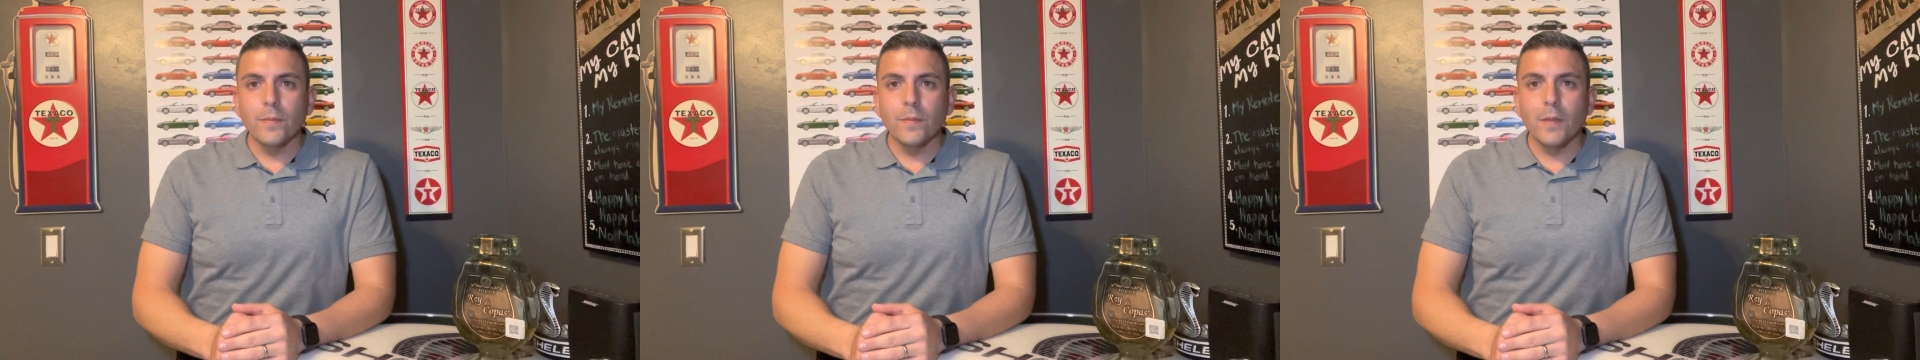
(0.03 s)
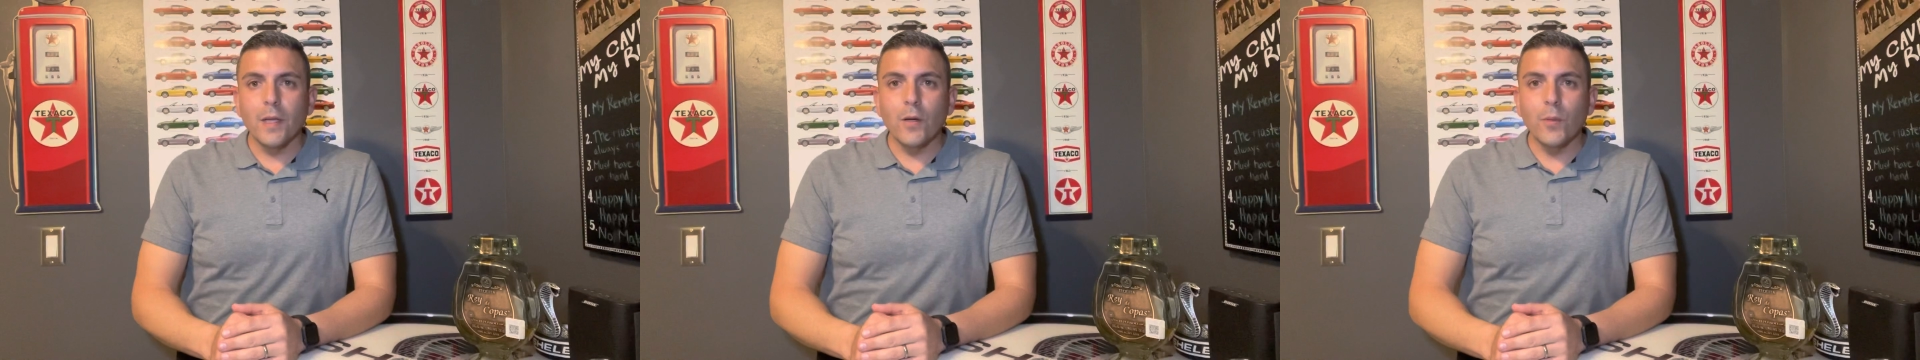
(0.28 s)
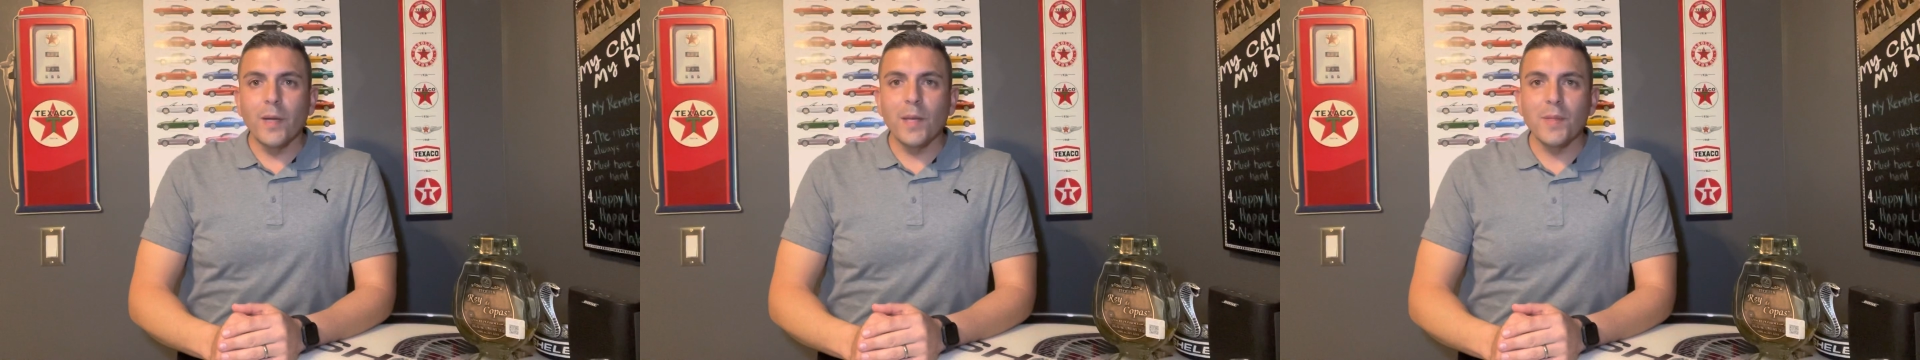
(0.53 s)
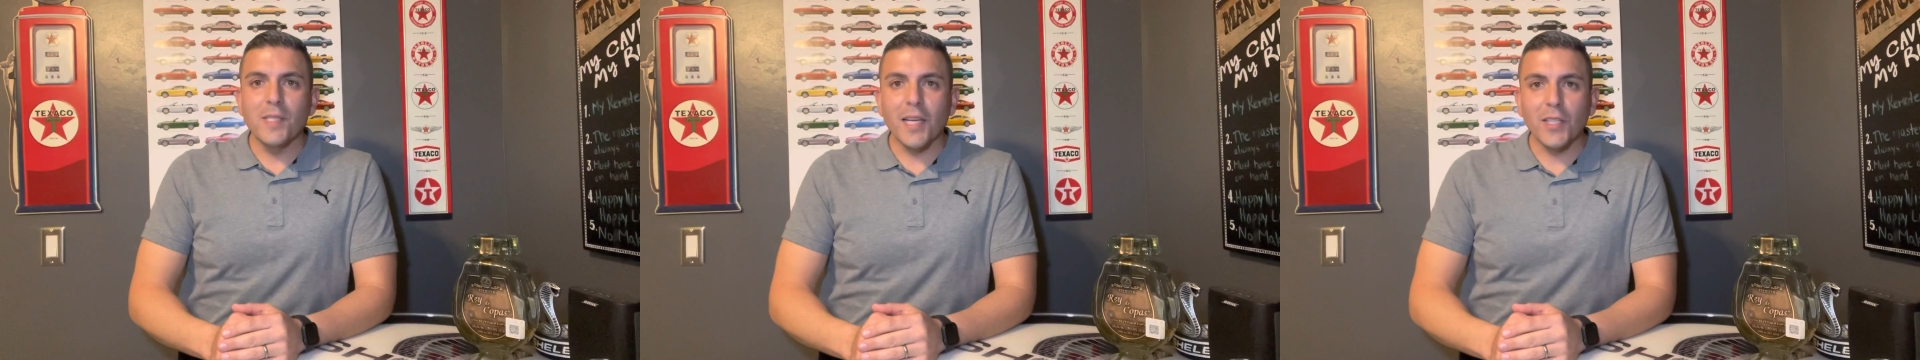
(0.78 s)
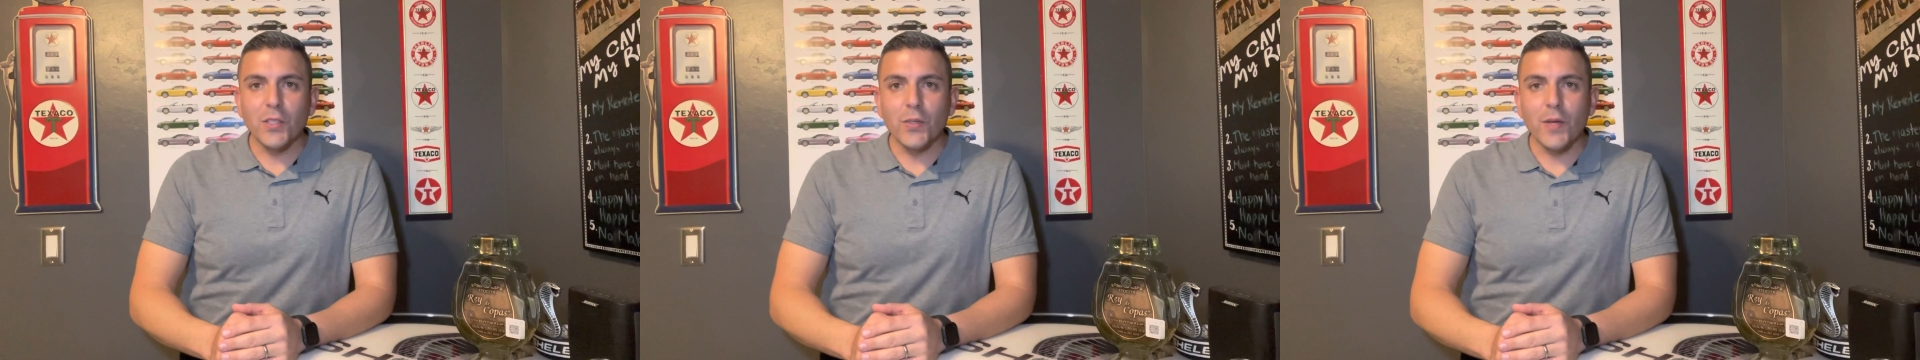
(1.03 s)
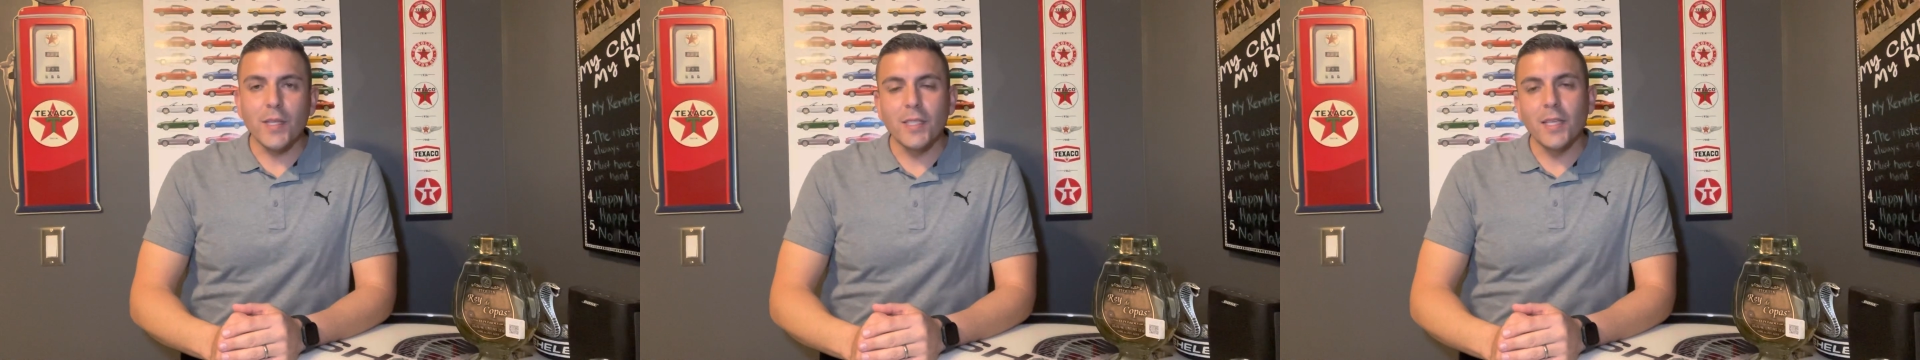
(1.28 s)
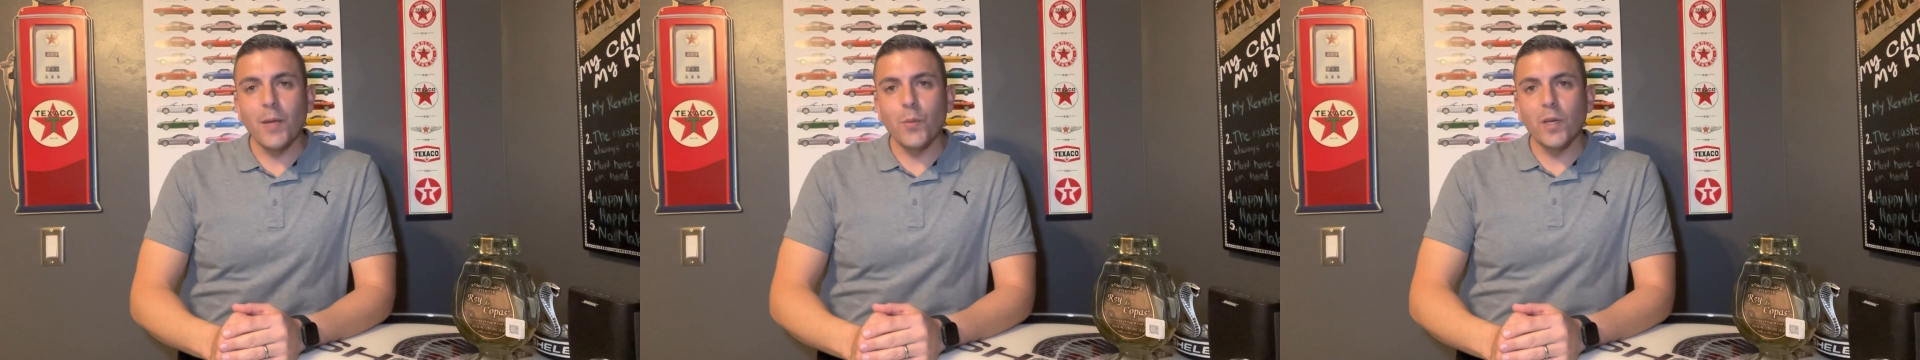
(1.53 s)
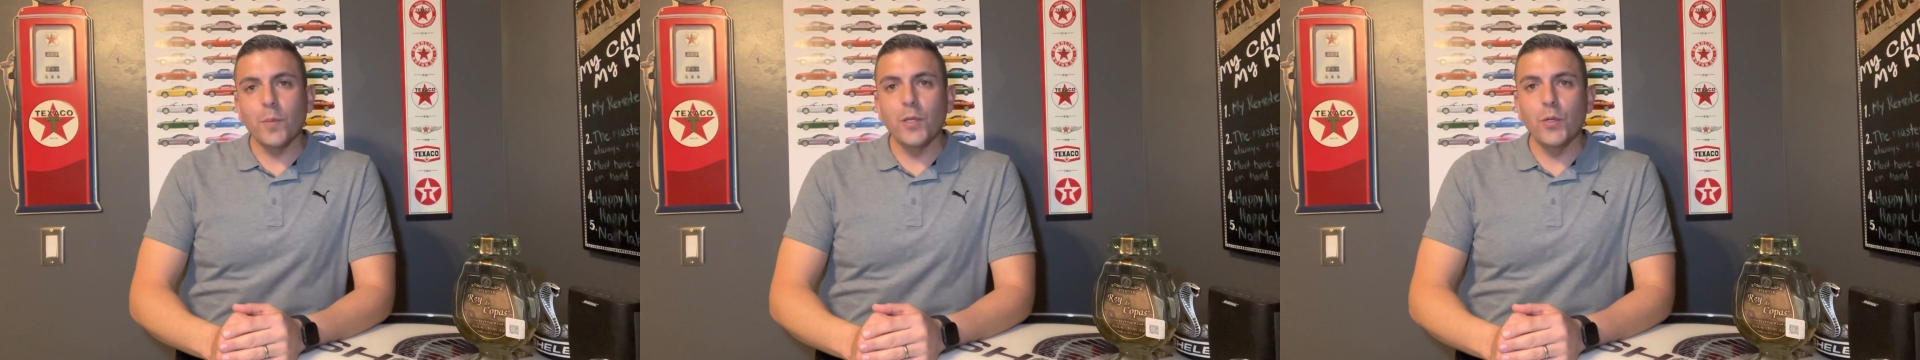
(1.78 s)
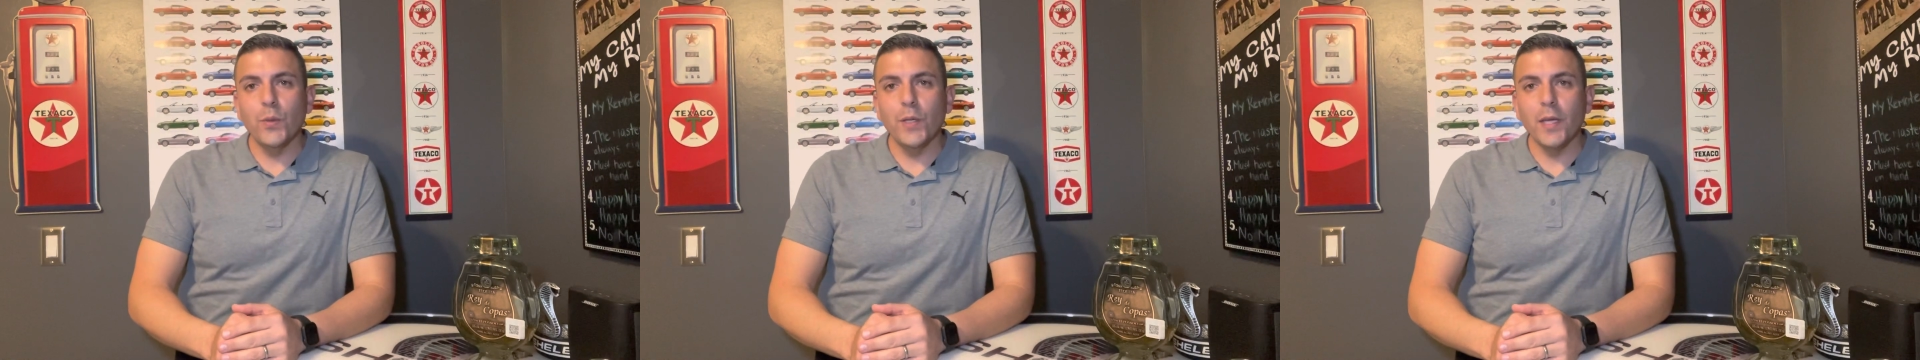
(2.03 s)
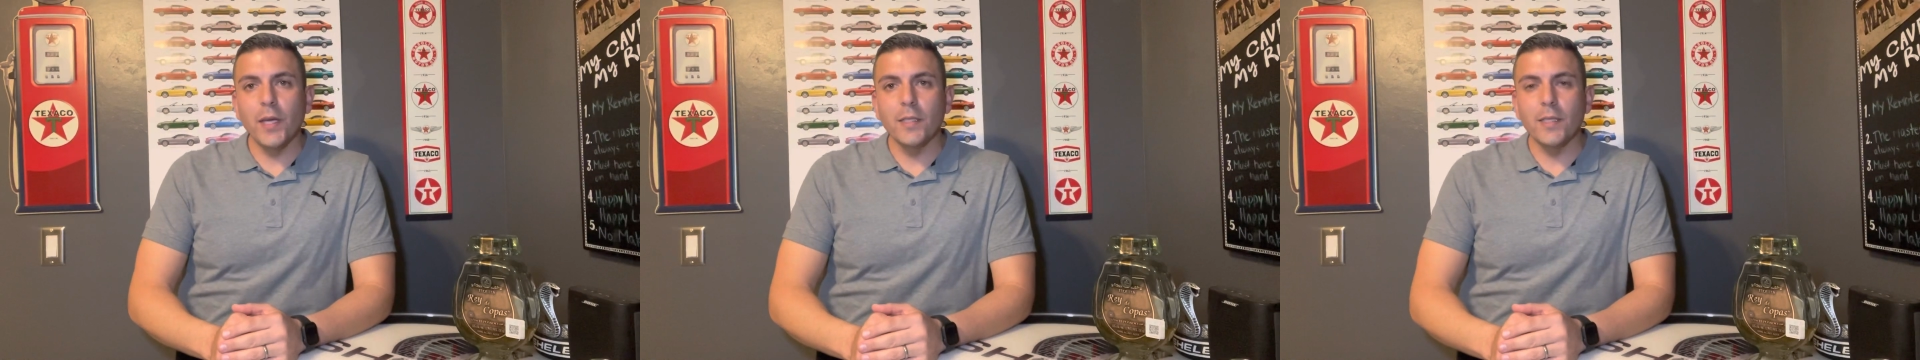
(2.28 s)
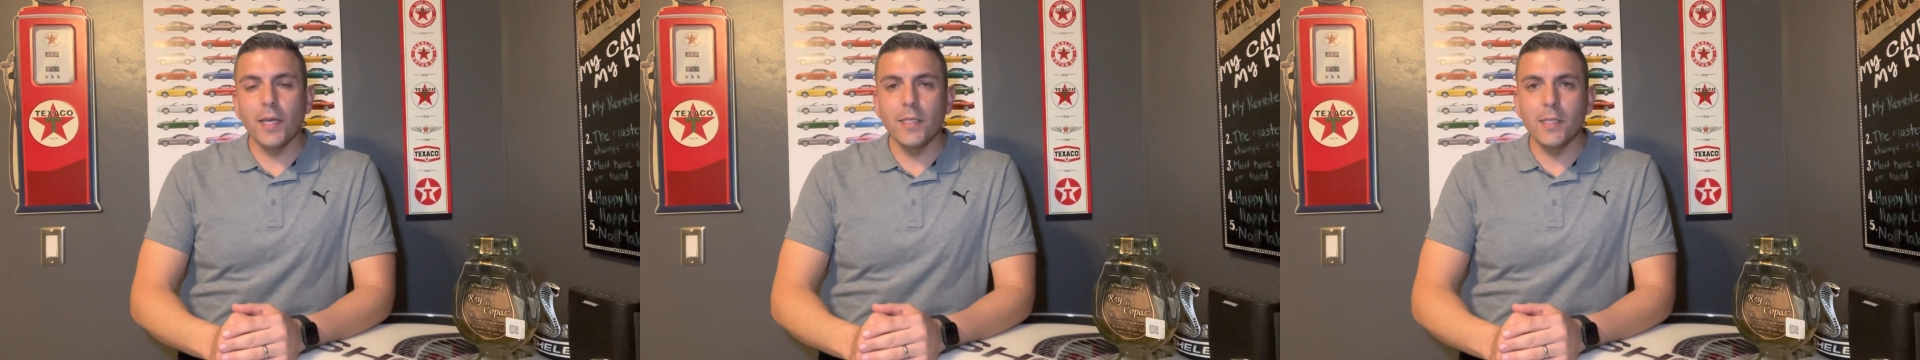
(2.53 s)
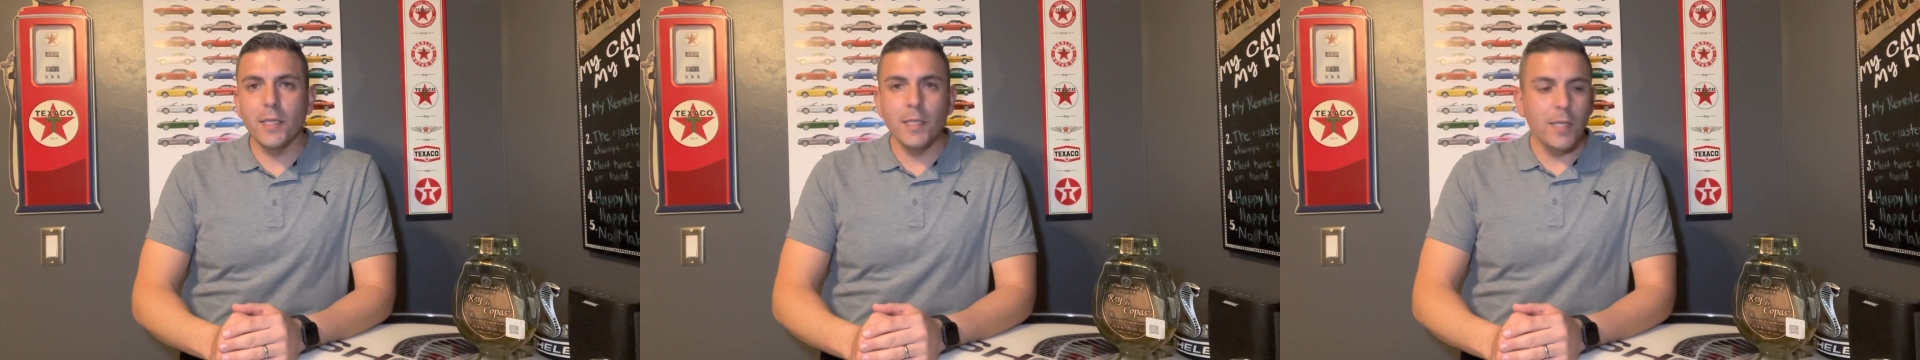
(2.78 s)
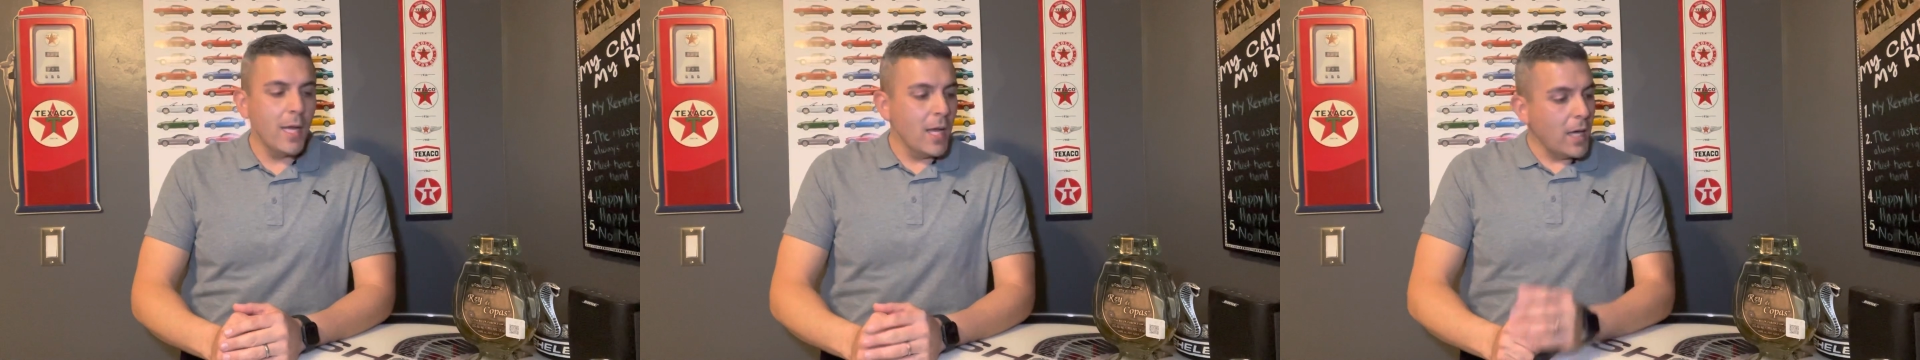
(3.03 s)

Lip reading: Hello, my name is Hector, and today we're going to be doing a tasting